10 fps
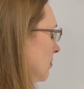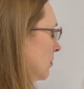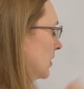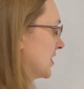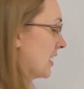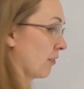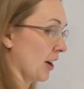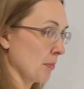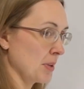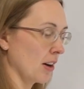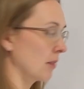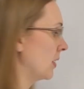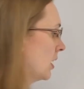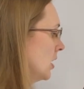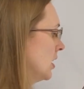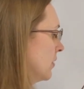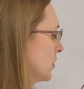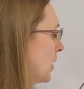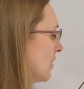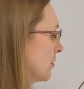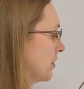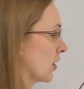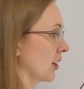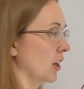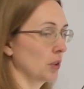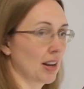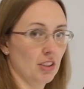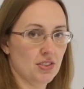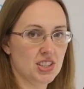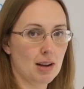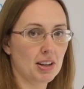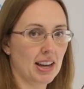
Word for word: let's say right up here. If you have a very low level of stomach